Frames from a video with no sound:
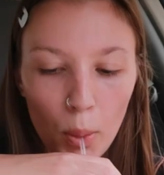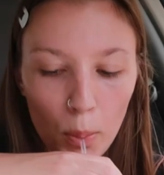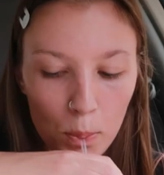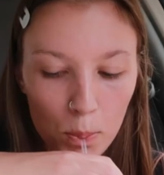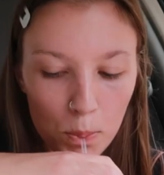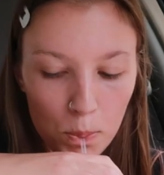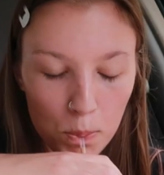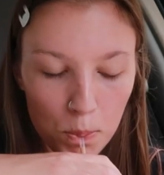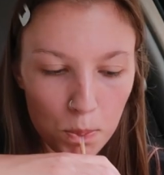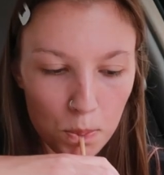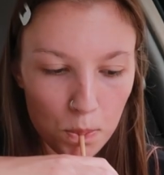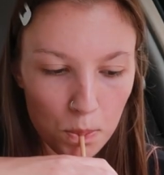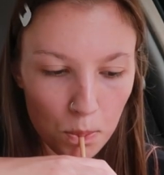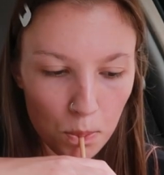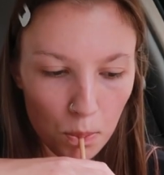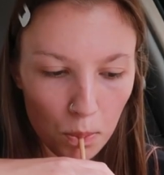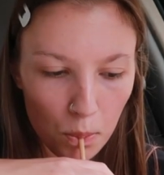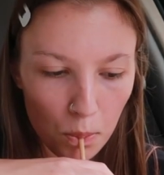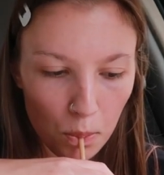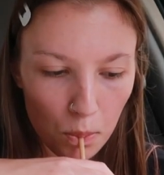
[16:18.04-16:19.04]

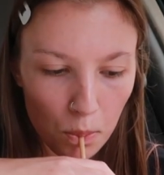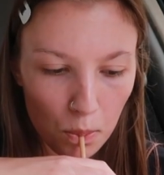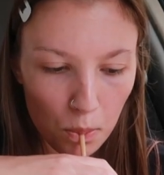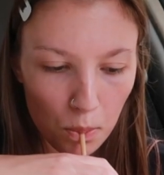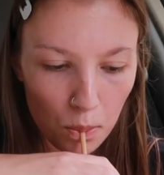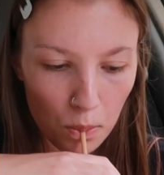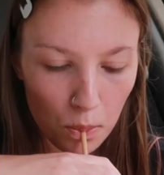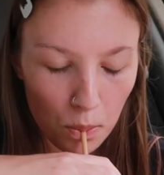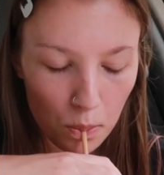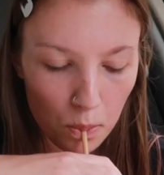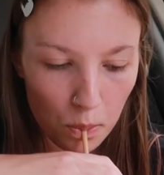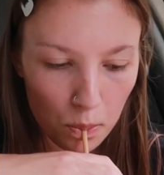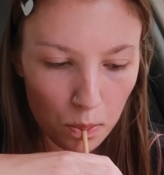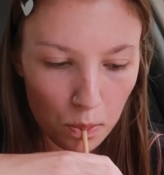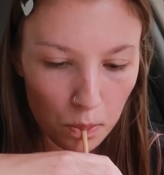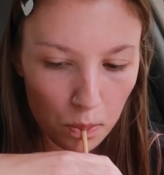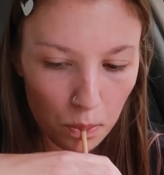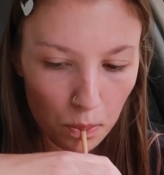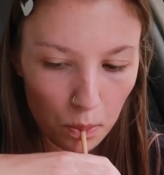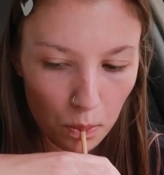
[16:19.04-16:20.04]

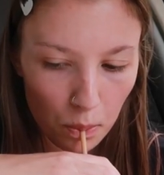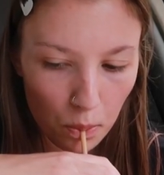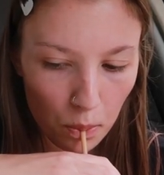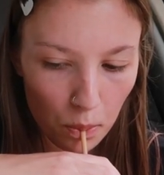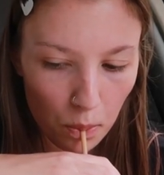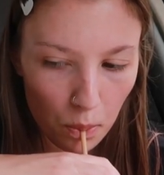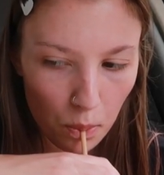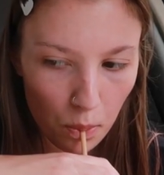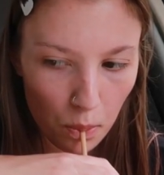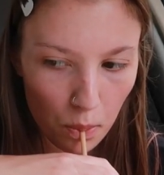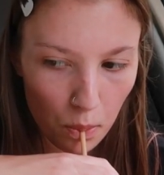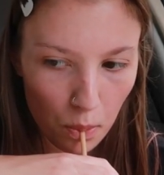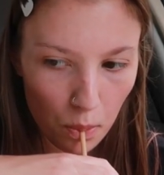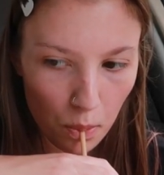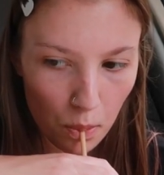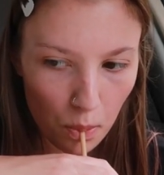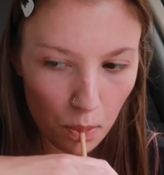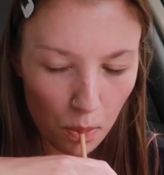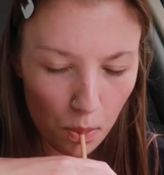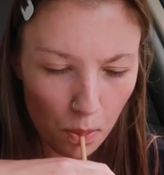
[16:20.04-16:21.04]

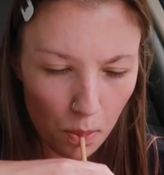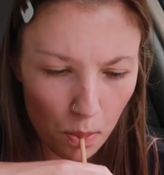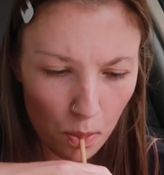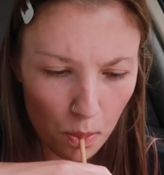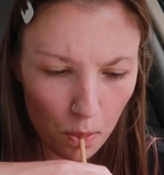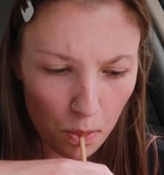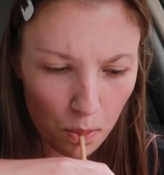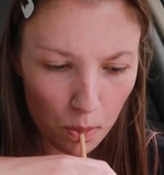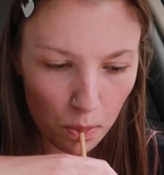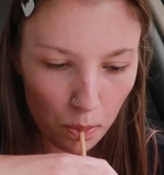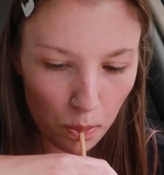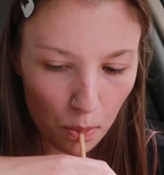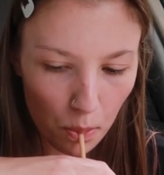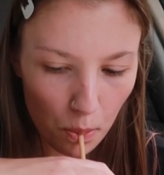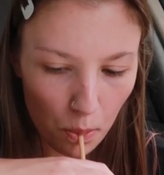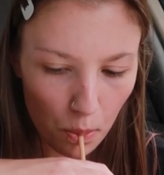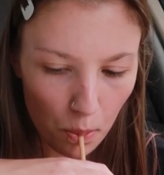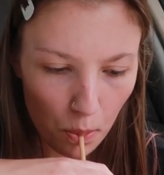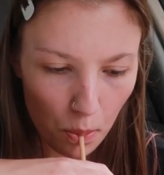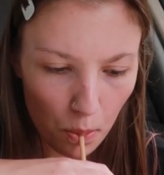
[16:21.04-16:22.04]

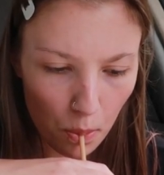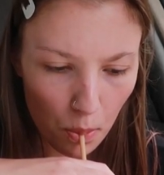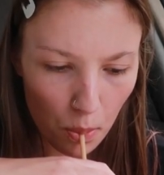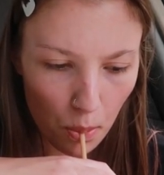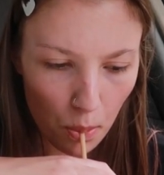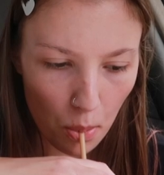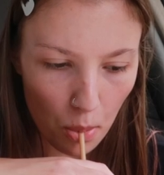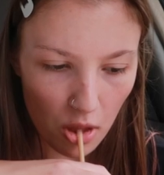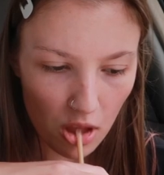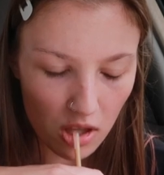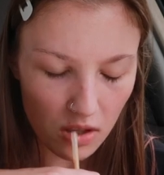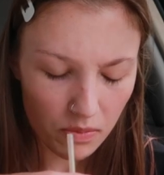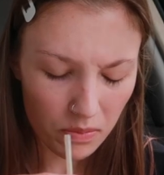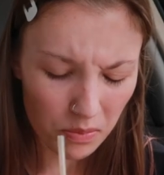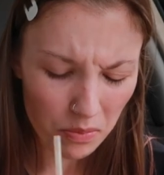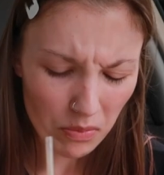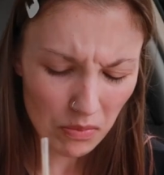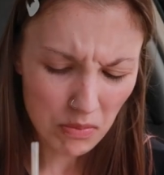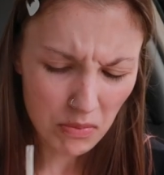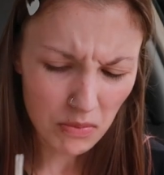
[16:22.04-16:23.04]

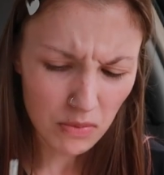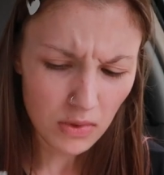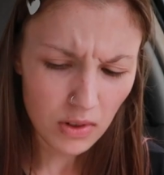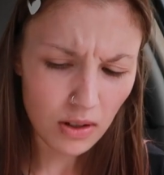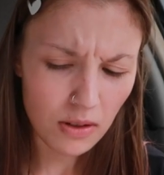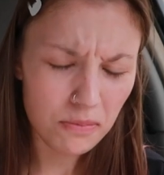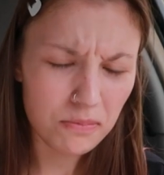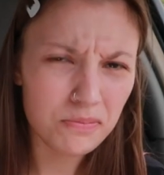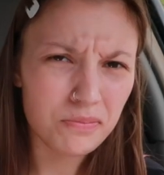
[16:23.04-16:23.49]
(no one is talking)